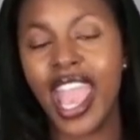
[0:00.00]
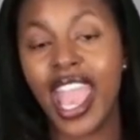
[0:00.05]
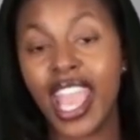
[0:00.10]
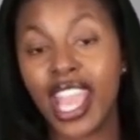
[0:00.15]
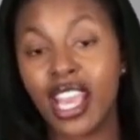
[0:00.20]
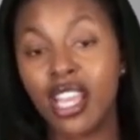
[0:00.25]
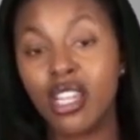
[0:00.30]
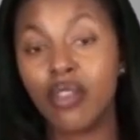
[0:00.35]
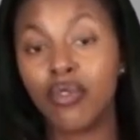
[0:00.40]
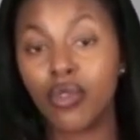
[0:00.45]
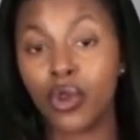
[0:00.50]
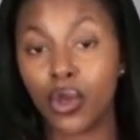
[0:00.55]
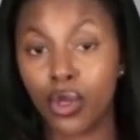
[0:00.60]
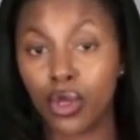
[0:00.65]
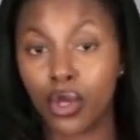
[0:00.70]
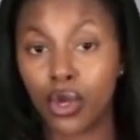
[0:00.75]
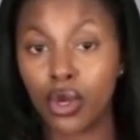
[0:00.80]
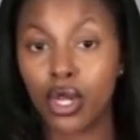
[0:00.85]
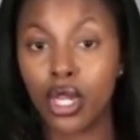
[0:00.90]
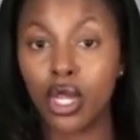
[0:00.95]
And if you're
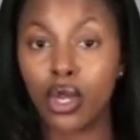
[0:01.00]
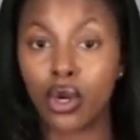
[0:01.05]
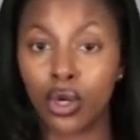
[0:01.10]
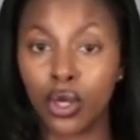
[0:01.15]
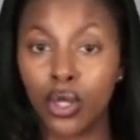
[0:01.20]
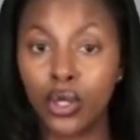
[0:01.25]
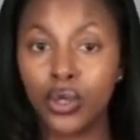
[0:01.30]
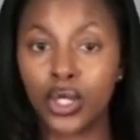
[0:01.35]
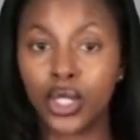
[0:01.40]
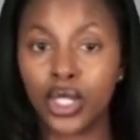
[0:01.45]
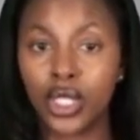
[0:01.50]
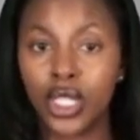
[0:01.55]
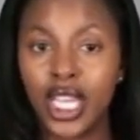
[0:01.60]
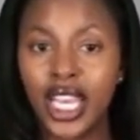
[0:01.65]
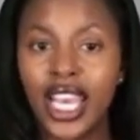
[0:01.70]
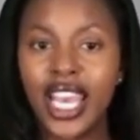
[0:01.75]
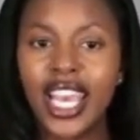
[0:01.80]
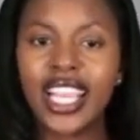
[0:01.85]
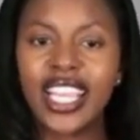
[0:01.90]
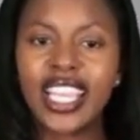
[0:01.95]
30 or older,
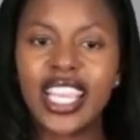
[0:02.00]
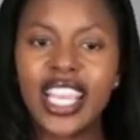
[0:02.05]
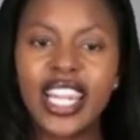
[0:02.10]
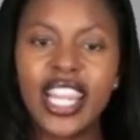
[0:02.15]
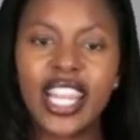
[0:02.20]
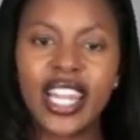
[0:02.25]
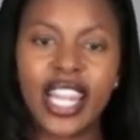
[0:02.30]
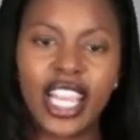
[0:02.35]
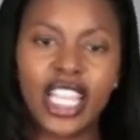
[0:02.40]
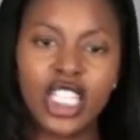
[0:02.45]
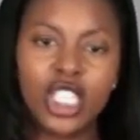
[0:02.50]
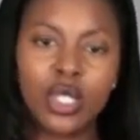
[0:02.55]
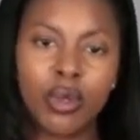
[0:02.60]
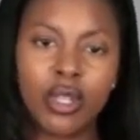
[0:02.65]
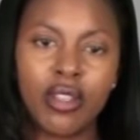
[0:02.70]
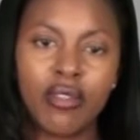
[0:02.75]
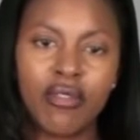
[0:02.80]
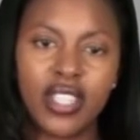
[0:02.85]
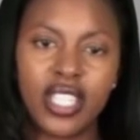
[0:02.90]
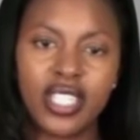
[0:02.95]
get an
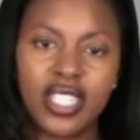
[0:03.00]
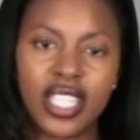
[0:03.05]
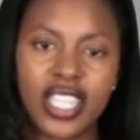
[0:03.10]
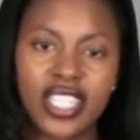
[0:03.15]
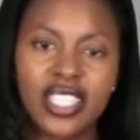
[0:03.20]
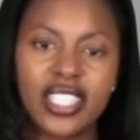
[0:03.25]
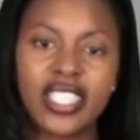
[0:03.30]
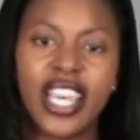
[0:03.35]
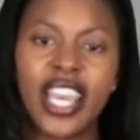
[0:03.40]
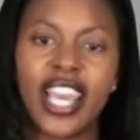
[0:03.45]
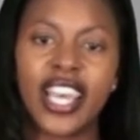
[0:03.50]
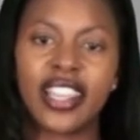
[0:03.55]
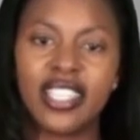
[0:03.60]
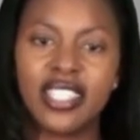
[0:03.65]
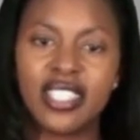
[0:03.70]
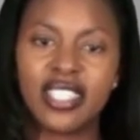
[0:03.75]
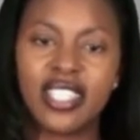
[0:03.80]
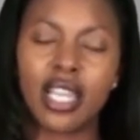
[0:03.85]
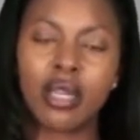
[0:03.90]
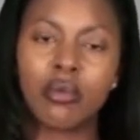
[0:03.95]
HPV test at the
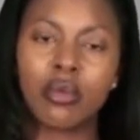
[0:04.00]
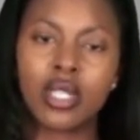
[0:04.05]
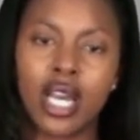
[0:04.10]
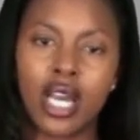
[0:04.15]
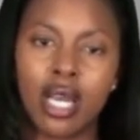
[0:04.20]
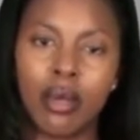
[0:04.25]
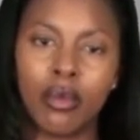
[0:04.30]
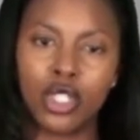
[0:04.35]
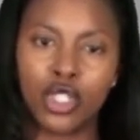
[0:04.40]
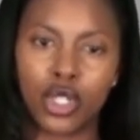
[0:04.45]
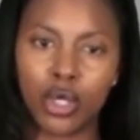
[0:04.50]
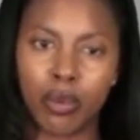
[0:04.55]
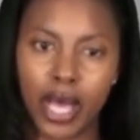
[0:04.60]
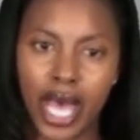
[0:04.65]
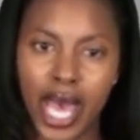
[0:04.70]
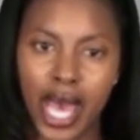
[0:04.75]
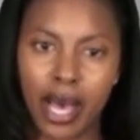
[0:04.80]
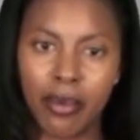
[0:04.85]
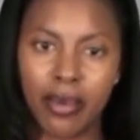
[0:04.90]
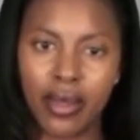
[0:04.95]
same time as your
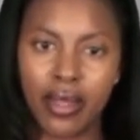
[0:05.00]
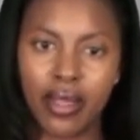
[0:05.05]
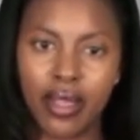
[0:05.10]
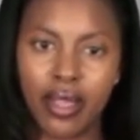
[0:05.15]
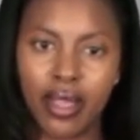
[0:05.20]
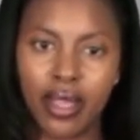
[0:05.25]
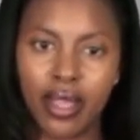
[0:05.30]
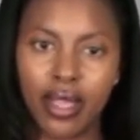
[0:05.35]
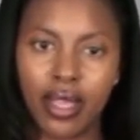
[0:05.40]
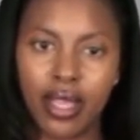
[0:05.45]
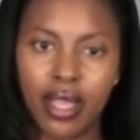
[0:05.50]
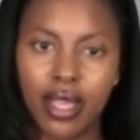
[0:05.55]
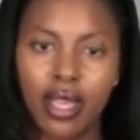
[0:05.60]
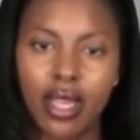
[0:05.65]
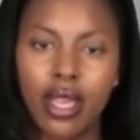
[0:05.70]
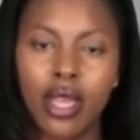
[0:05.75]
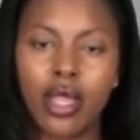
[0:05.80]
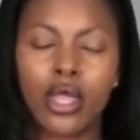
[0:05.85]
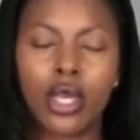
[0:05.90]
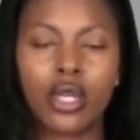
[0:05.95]
Pap.
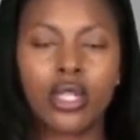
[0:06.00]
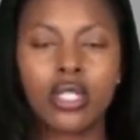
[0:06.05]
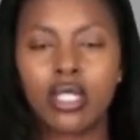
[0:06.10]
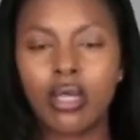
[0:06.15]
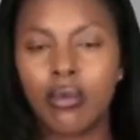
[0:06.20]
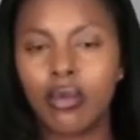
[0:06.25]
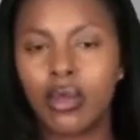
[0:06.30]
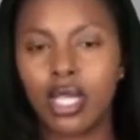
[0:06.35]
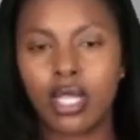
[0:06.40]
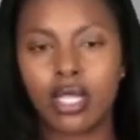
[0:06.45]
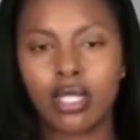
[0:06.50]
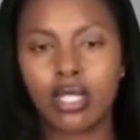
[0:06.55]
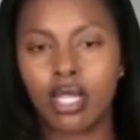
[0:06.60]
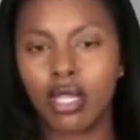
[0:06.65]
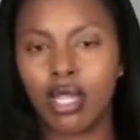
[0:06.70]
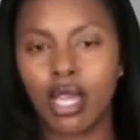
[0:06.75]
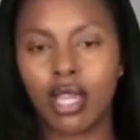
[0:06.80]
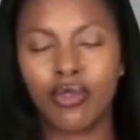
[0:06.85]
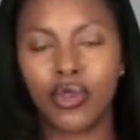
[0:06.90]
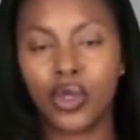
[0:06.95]
There are some things
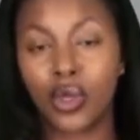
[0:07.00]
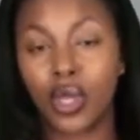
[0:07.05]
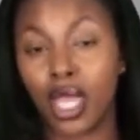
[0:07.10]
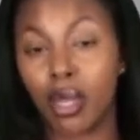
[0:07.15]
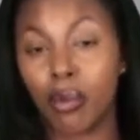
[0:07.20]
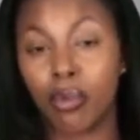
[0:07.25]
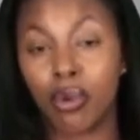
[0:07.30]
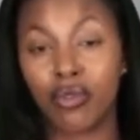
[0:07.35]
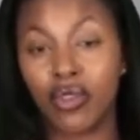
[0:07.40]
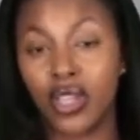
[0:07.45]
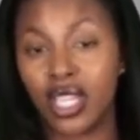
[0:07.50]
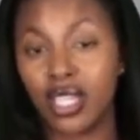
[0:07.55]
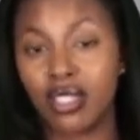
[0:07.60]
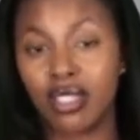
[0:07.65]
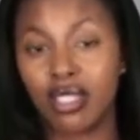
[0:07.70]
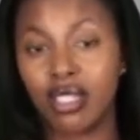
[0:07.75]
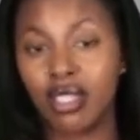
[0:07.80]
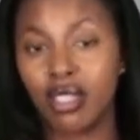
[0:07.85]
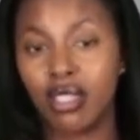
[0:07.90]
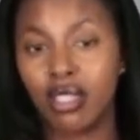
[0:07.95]
in life you can't
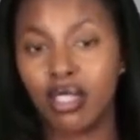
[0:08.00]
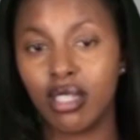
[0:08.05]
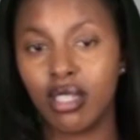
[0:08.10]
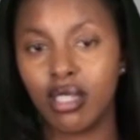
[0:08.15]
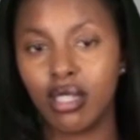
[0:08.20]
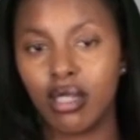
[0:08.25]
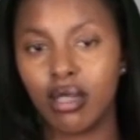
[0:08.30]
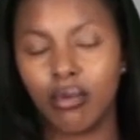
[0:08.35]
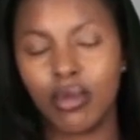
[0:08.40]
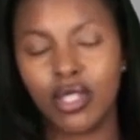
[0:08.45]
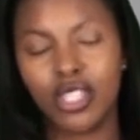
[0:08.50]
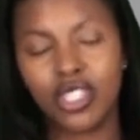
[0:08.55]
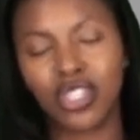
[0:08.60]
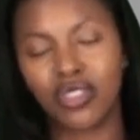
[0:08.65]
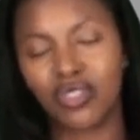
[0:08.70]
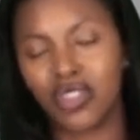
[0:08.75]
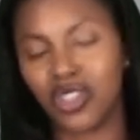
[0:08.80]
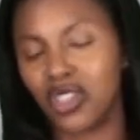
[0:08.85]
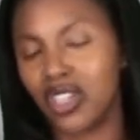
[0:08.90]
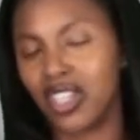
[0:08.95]
prevent, but
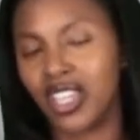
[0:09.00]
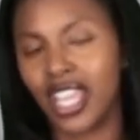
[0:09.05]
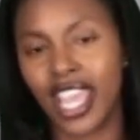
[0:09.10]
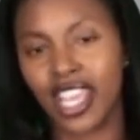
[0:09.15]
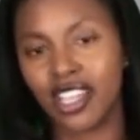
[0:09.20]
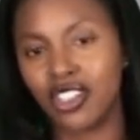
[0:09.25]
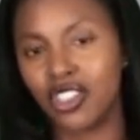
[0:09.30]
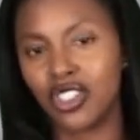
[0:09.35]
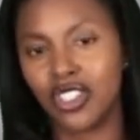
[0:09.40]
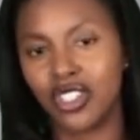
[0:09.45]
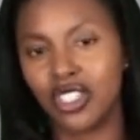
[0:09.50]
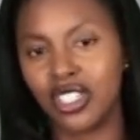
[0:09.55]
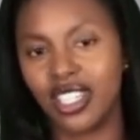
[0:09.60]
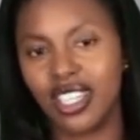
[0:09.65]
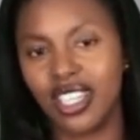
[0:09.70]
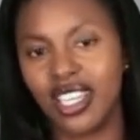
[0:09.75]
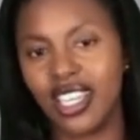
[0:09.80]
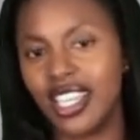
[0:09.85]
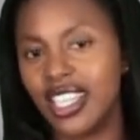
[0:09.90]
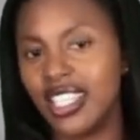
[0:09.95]
cervical cancer
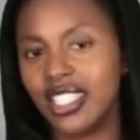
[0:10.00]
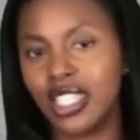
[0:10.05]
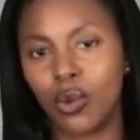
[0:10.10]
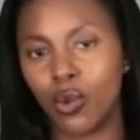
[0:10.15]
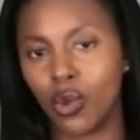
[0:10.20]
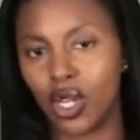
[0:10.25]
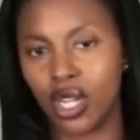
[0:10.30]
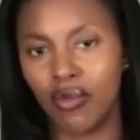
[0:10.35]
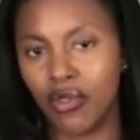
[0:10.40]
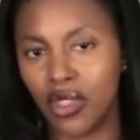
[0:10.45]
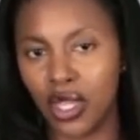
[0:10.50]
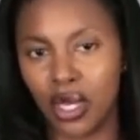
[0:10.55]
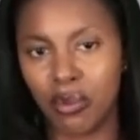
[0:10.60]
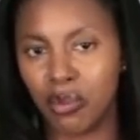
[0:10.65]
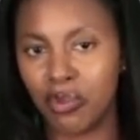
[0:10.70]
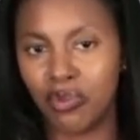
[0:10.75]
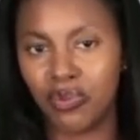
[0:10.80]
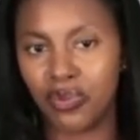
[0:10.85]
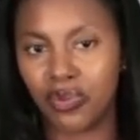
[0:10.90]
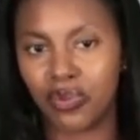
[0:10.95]
isn't one of
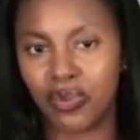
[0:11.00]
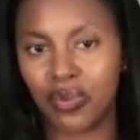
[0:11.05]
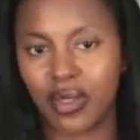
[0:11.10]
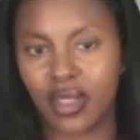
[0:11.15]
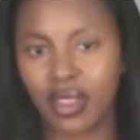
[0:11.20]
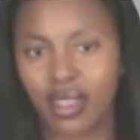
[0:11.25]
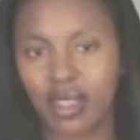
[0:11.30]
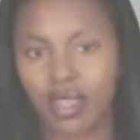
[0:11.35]
them.